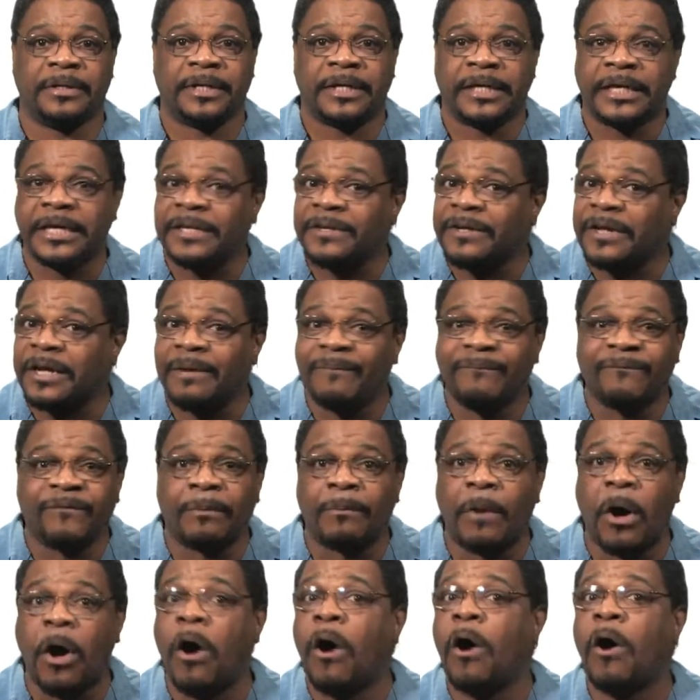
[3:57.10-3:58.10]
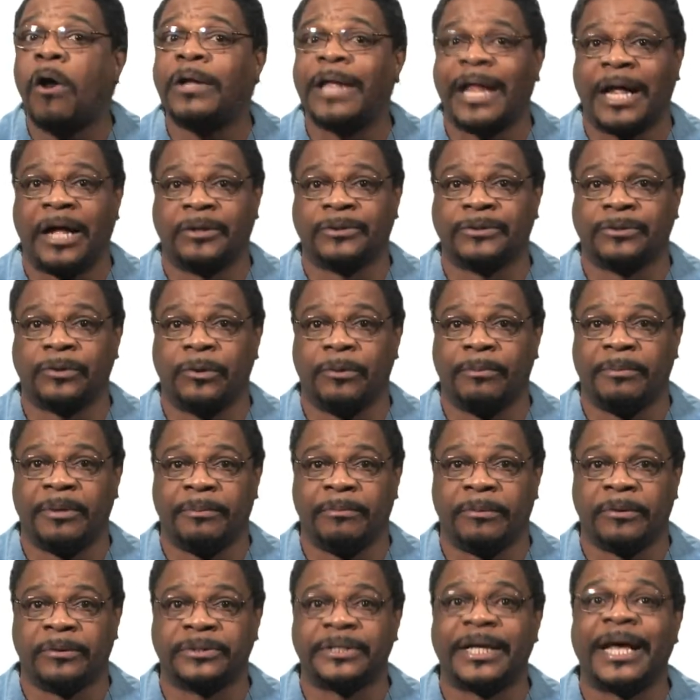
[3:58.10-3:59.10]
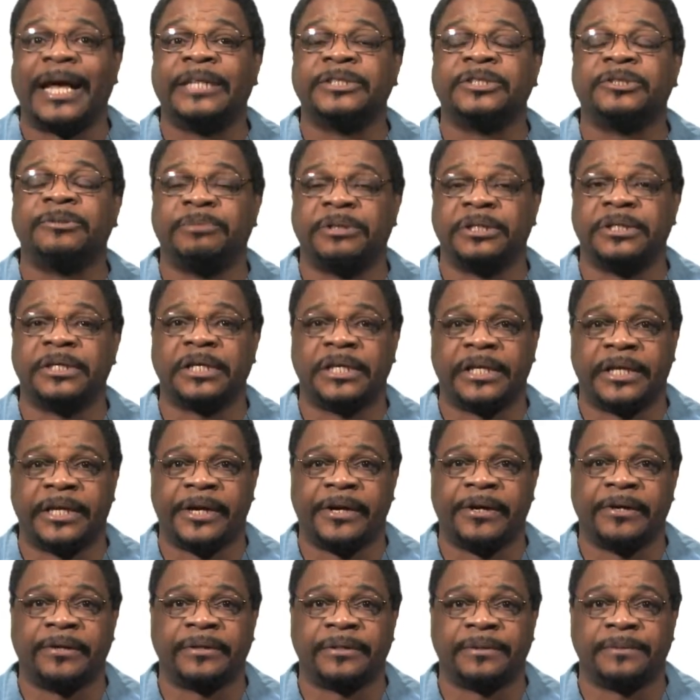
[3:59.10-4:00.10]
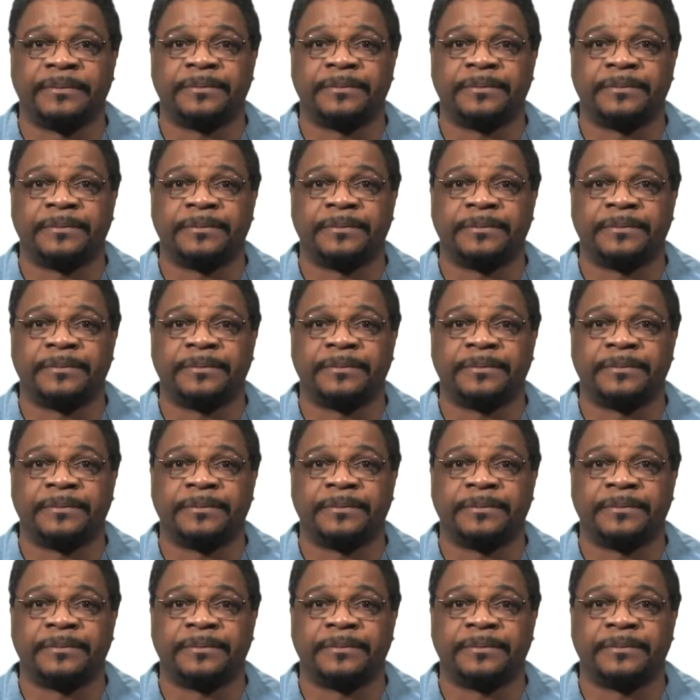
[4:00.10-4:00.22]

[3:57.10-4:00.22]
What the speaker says: Income from all household members has to be declared.